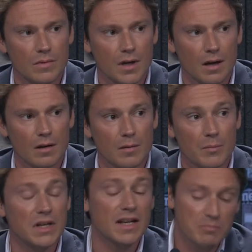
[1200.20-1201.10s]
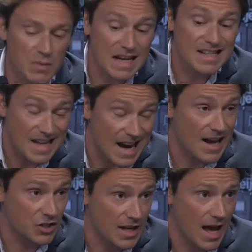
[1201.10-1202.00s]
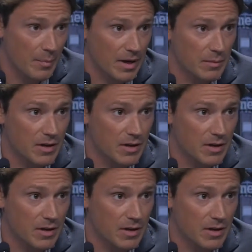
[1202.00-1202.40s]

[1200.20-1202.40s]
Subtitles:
Yeah. But is that actually happening?